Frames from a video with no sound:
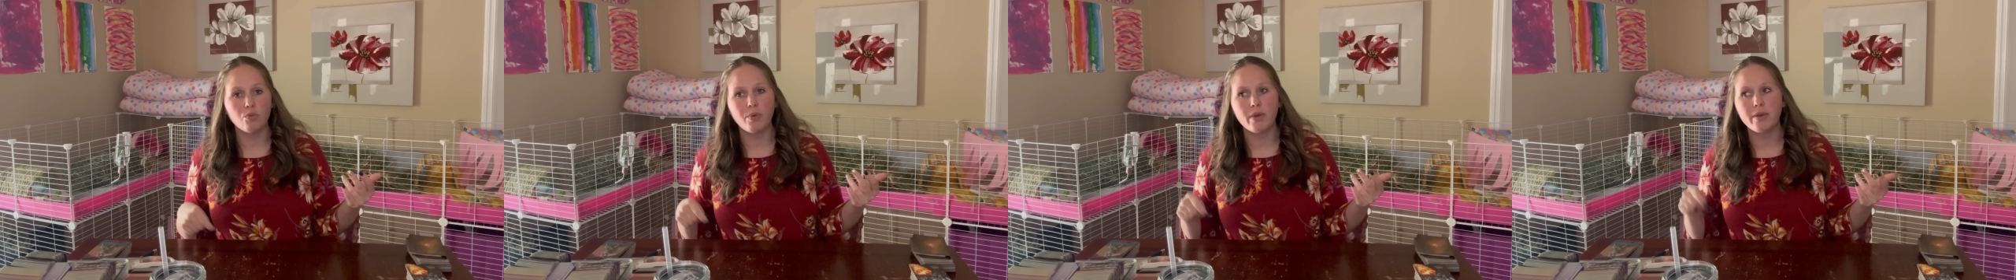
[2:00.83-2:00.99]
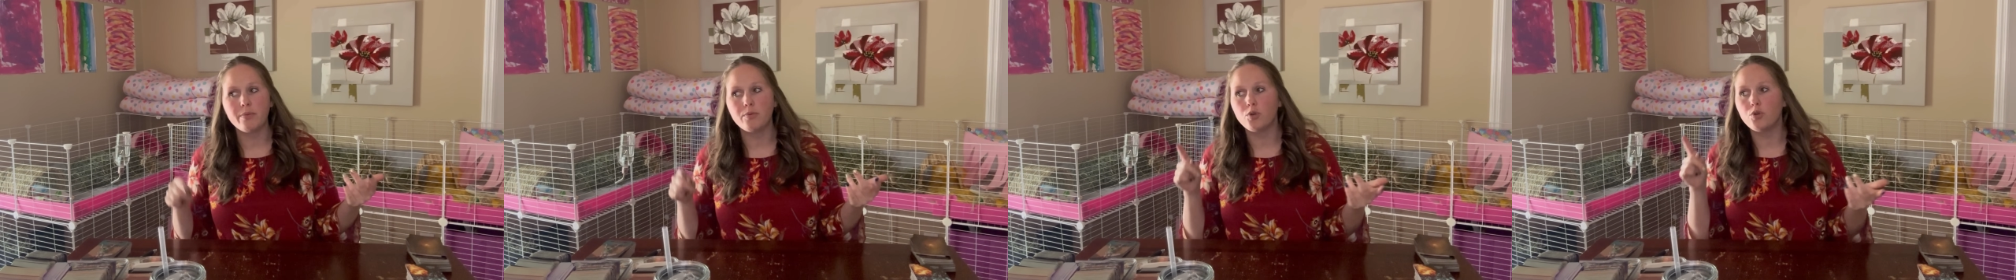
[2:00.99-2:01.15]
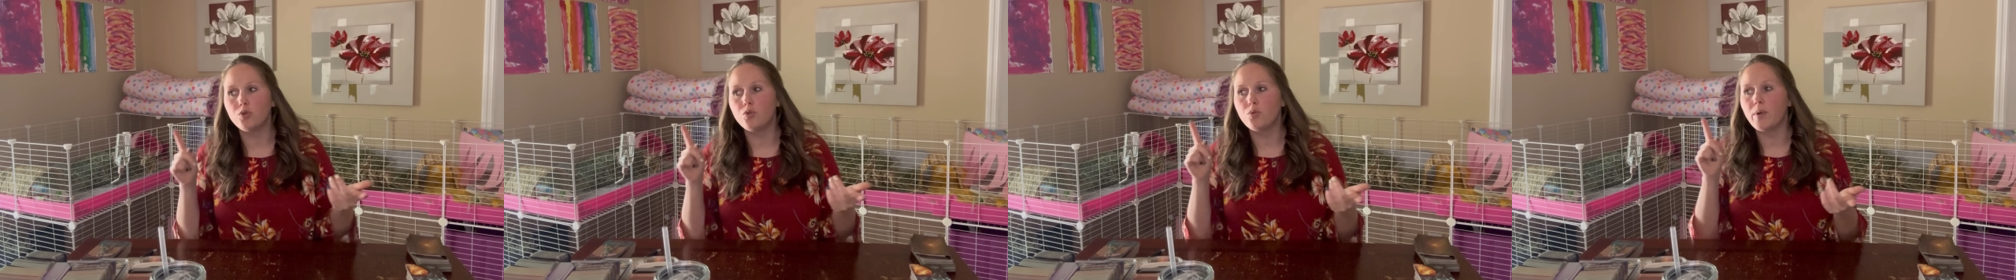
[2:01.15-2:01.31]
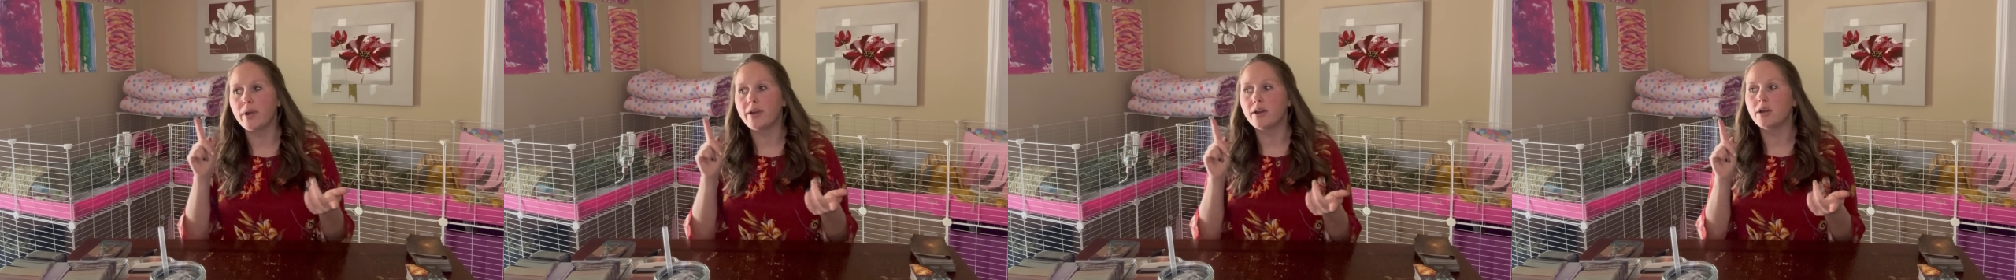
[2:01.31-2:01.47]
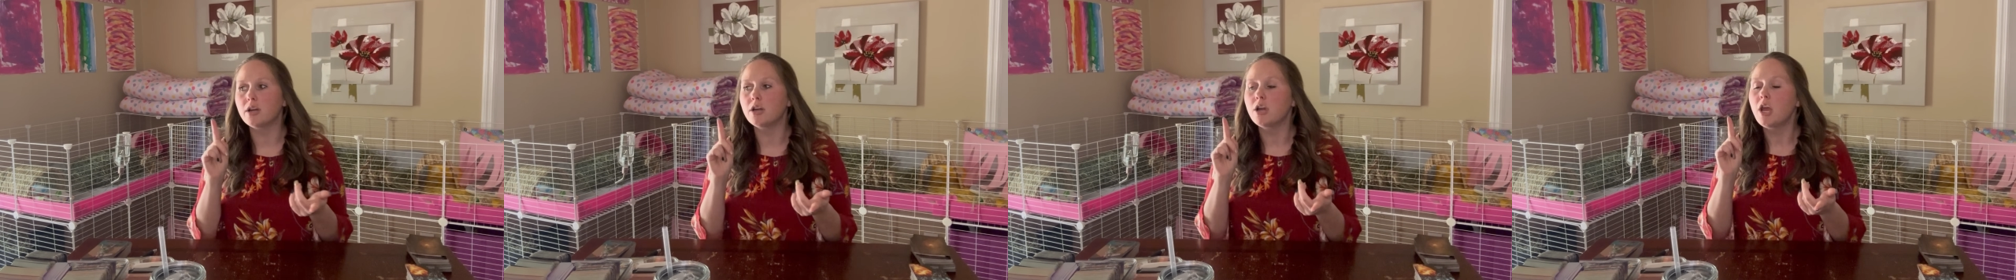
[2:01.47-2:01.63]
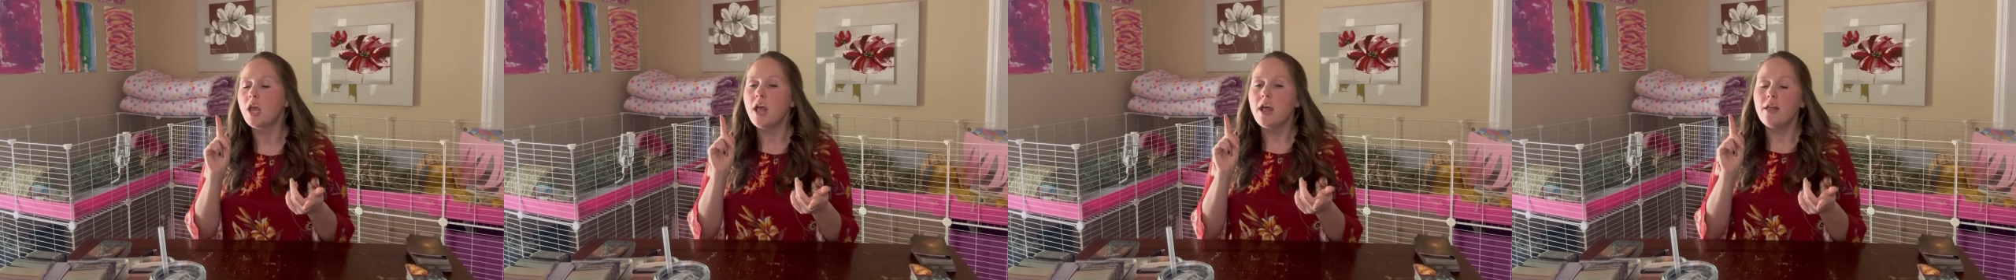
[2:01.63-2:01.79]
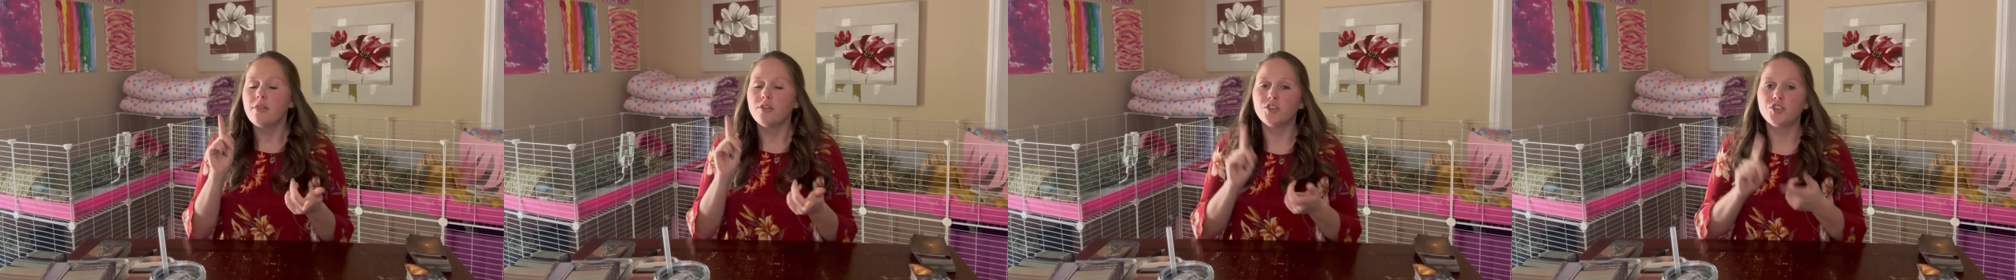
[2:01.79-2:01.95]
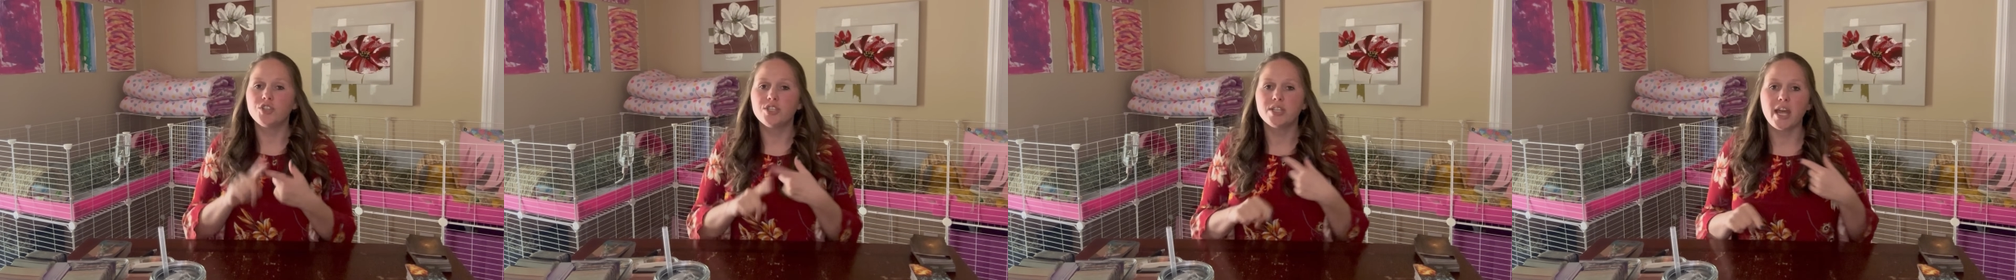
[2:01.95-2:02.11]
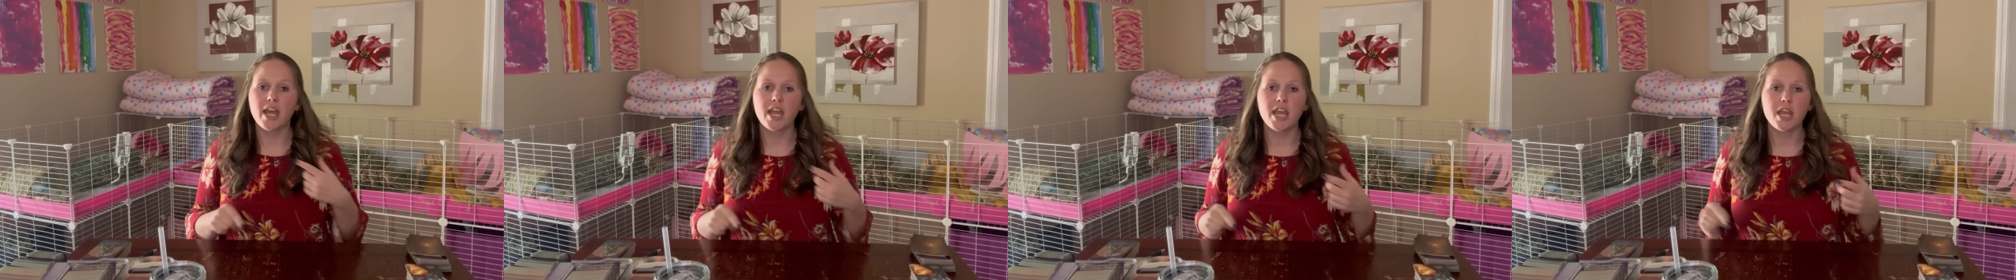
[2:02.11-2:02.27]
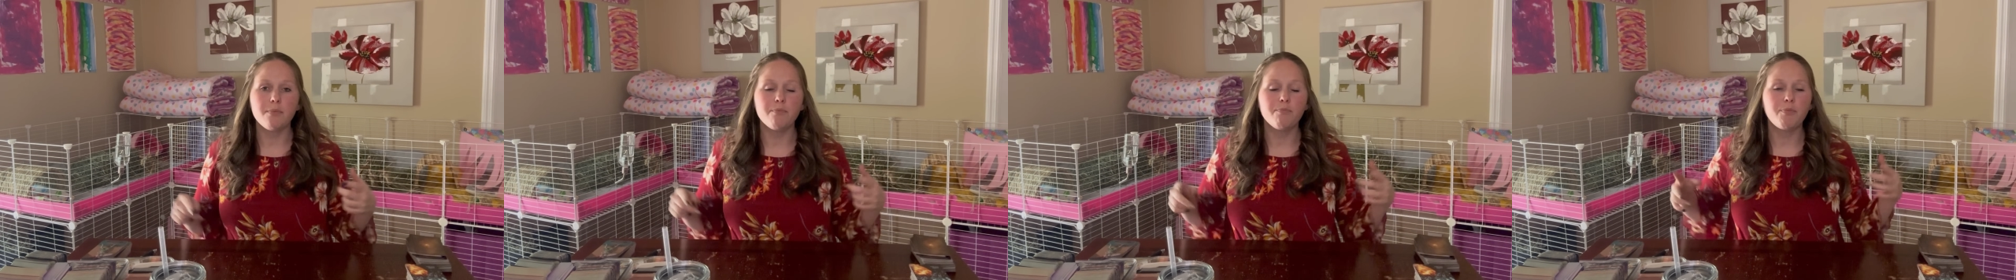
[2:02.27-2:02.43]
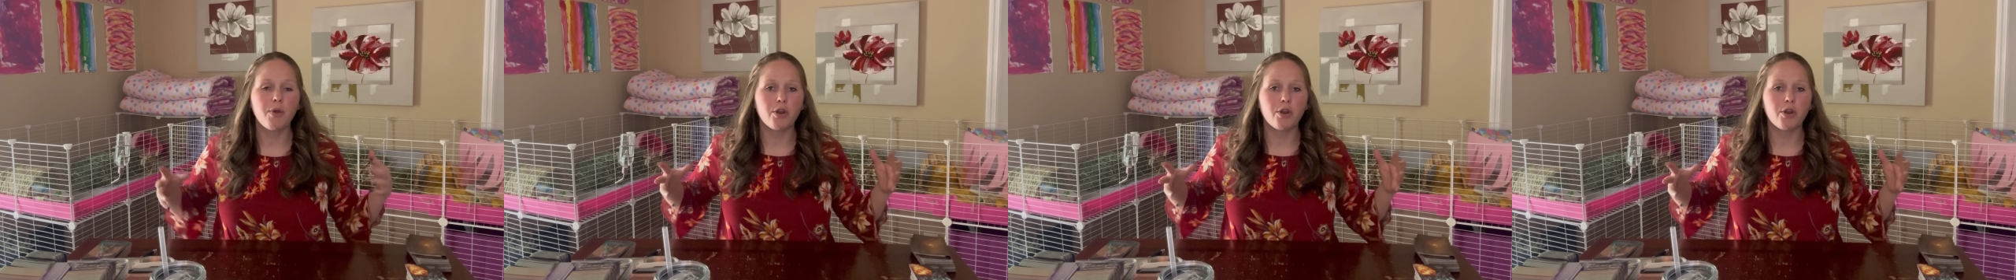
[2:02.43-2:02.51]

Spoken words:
people who wear the same